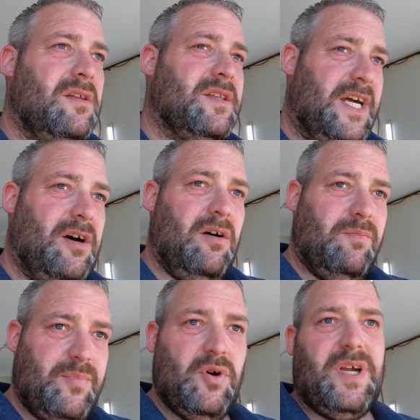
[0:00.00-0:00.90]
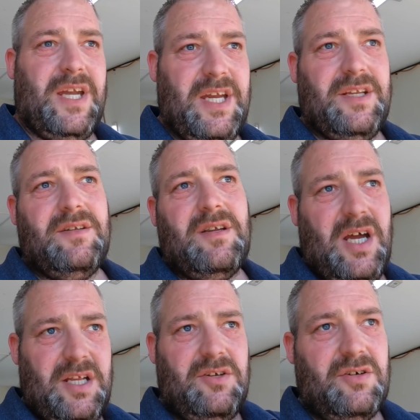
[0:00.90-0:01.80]
then I'll book it in
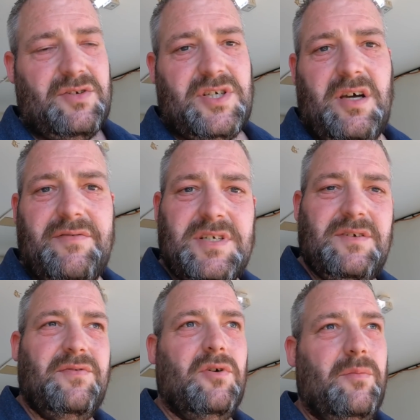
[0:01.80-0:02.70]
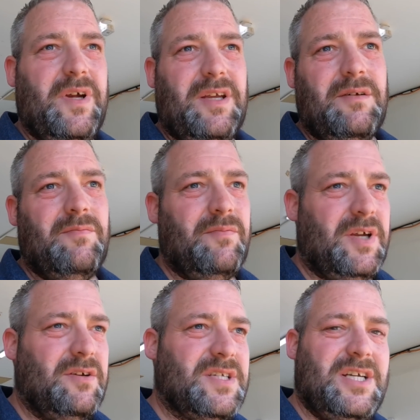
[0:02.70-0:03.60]
and you can service it for me,
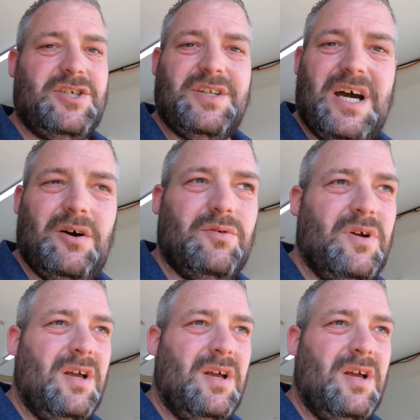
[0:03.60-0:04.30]
because as you know,